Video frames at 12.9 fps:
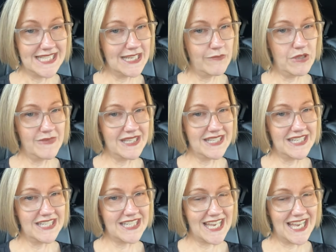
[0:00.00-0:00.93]
Send me a
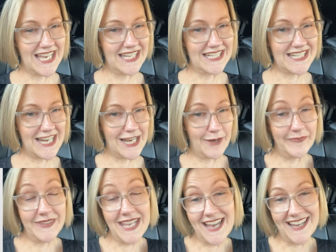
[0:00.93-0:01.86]
message and
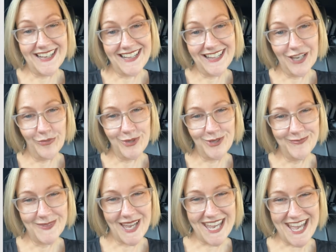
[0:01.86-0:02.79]
yeah, I'll help
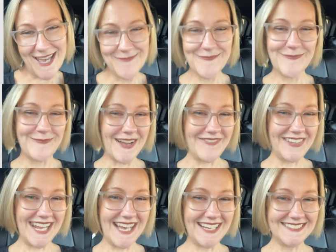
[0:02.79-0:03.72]
you. Okay, bye
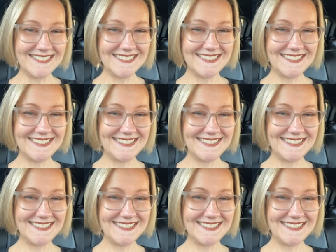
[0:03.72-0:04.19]
for now.